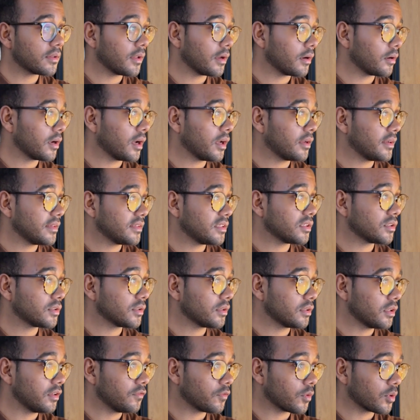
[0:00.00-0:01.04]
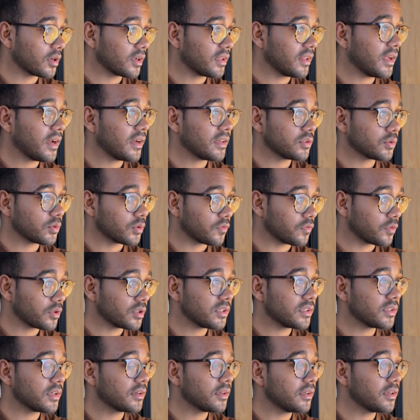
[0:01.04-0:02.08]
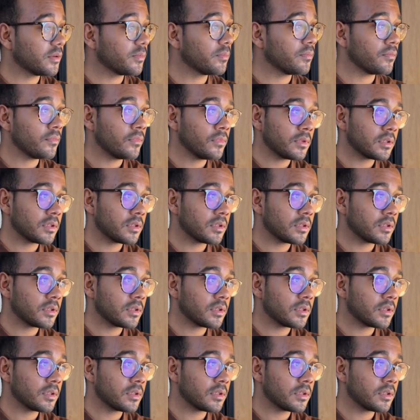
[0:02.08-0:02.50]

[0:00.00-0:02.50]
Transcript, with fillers: They're not necessarily for class or for studying.